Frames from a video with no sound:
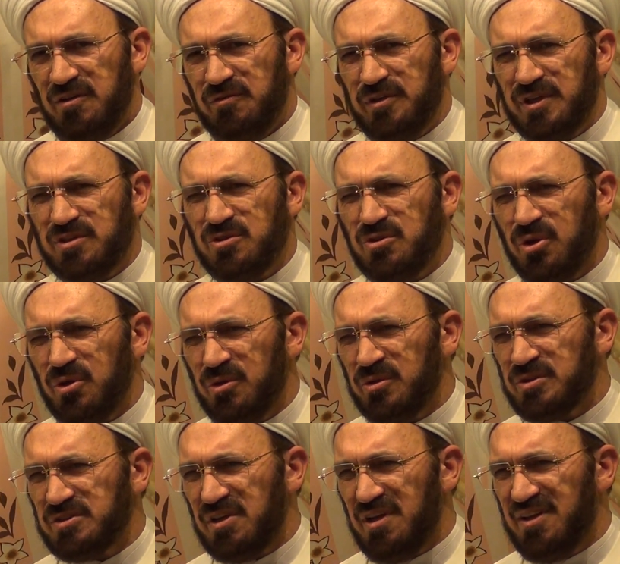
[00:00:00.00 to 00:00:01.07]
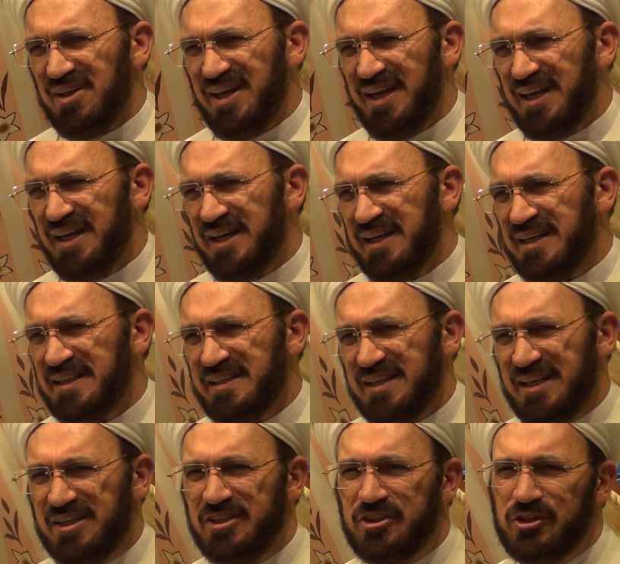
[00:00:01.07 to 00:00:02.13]
with total hate
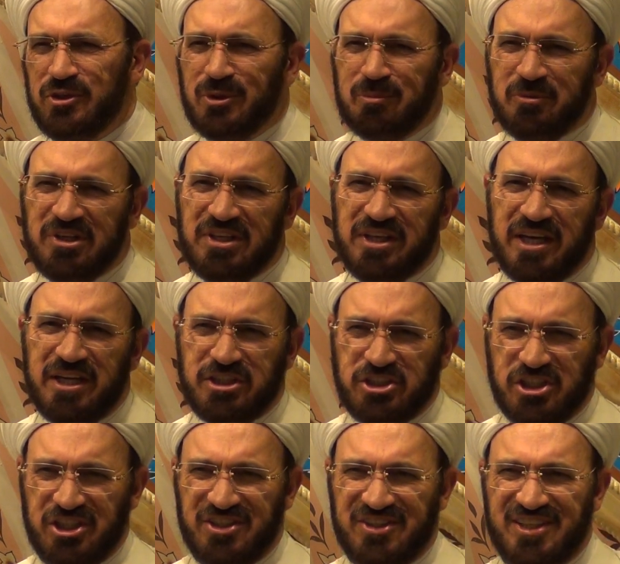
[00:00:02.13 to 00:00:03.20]
and humiliation.